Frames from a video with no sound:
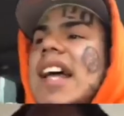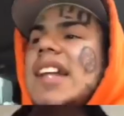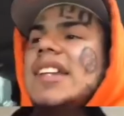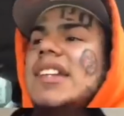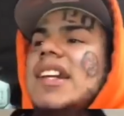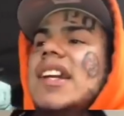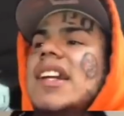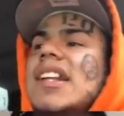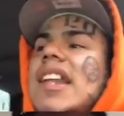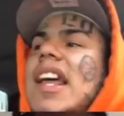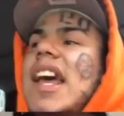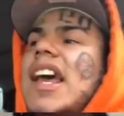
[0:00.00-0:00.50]
the
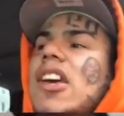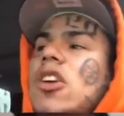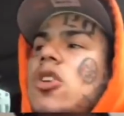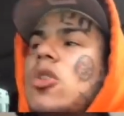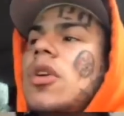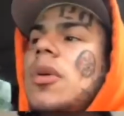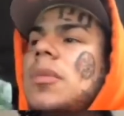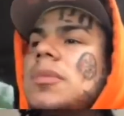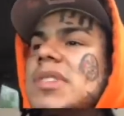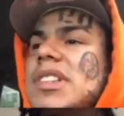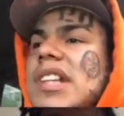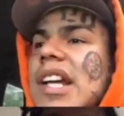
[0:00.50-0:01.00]
day, you know what I'm
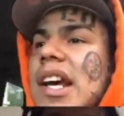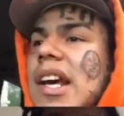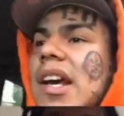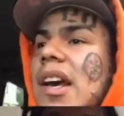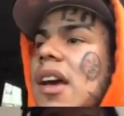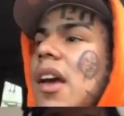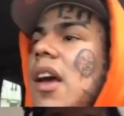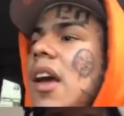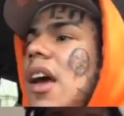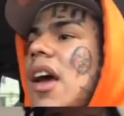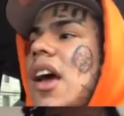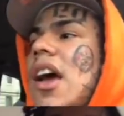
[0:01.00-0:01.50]
saying?
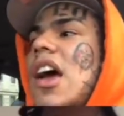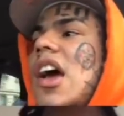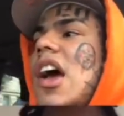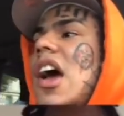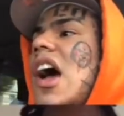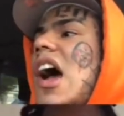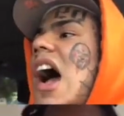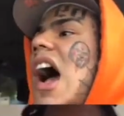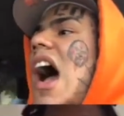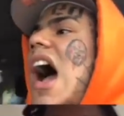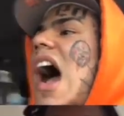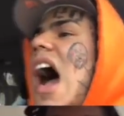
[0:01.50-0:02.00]

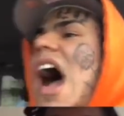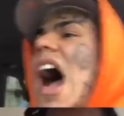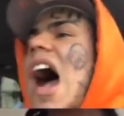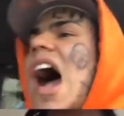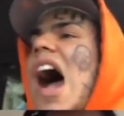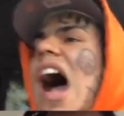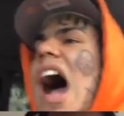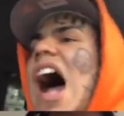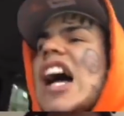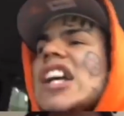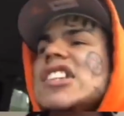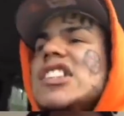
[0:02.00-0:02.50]
I
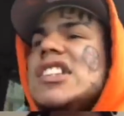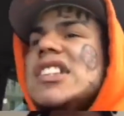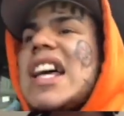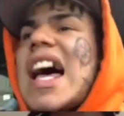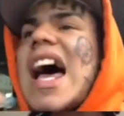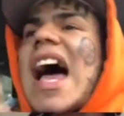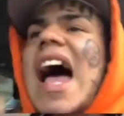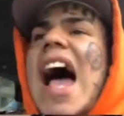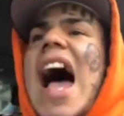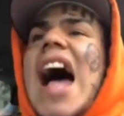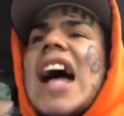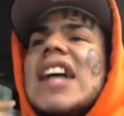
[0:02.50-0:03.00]
just
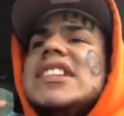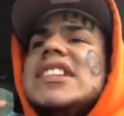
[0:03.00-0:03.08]
I just